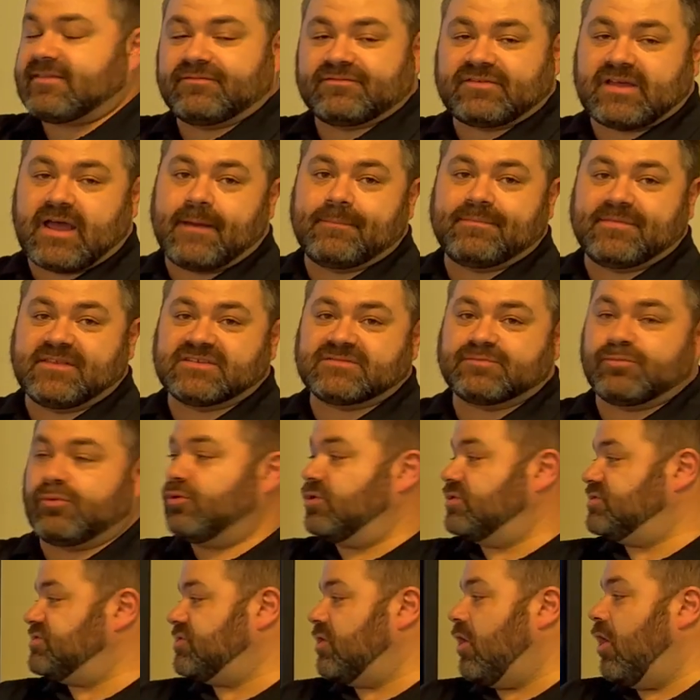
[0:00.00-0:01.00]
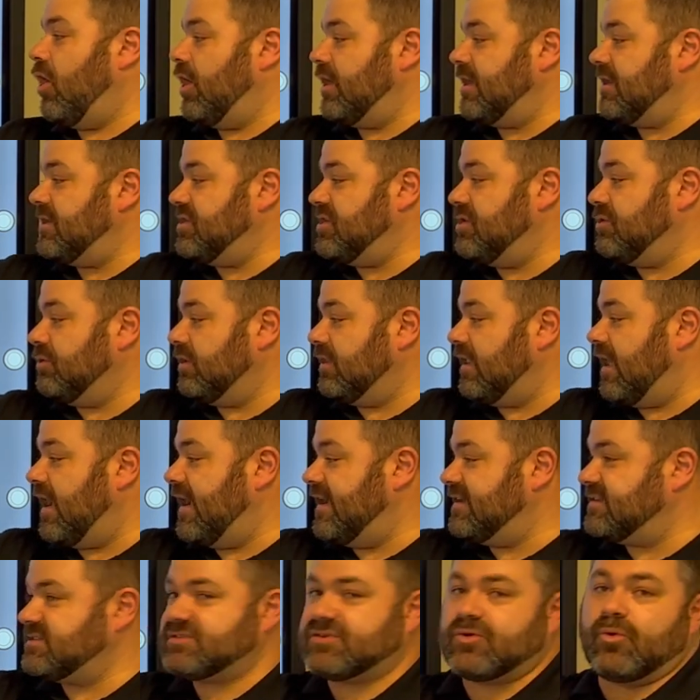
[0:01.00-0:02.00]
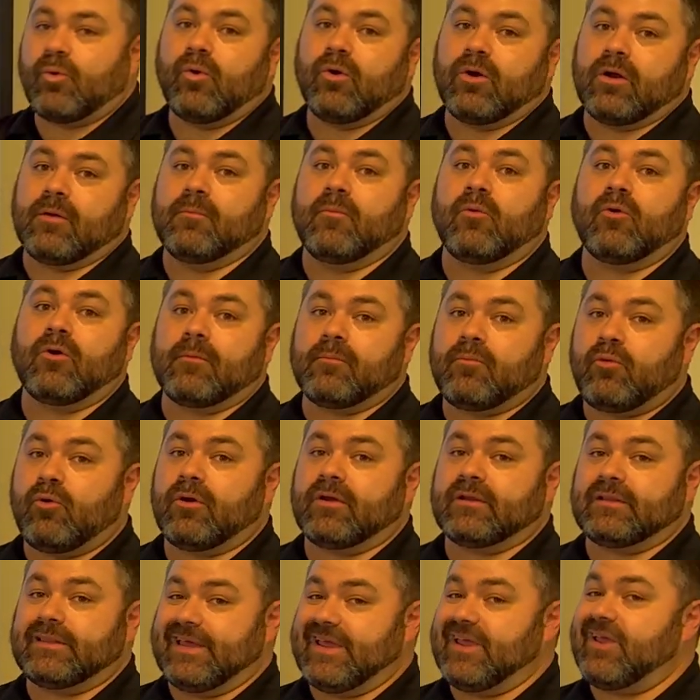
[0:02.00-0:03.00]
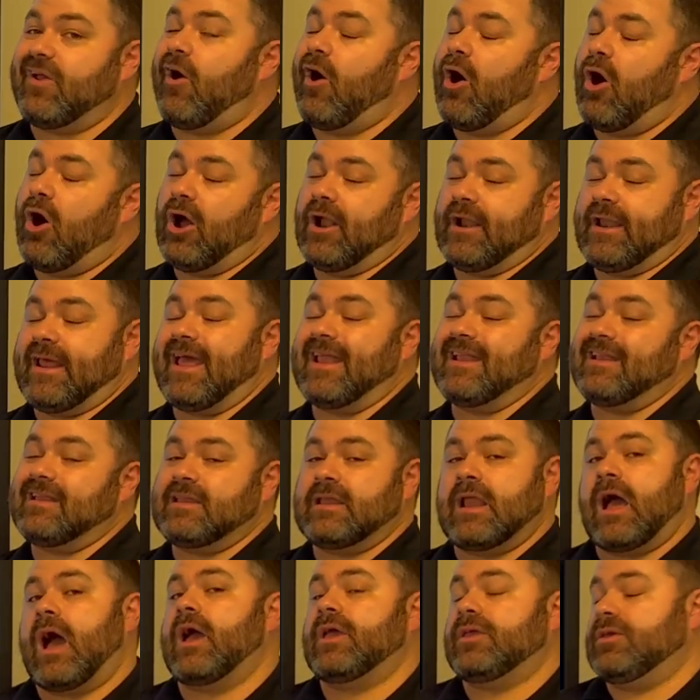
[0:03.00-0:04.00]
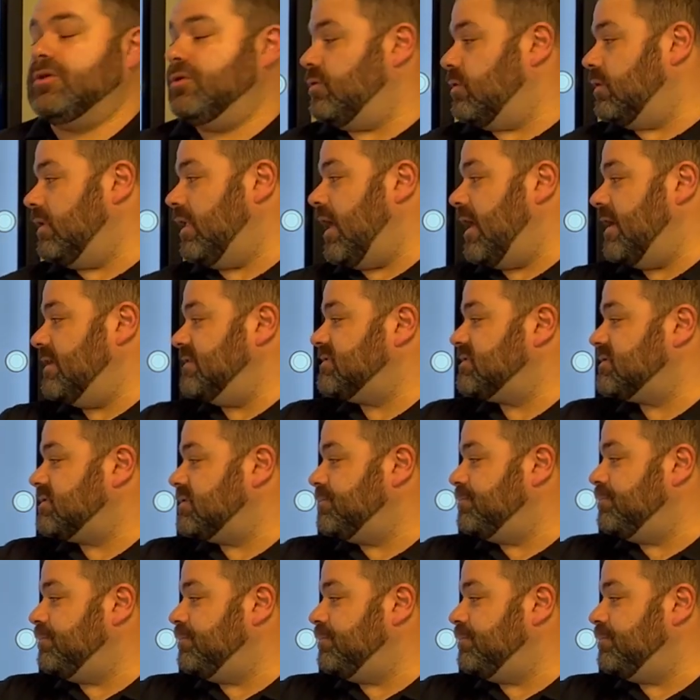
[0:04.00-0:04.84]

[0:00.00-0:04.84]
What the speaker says: of time these boards are on and utilized, or more importantly, on and not utilized.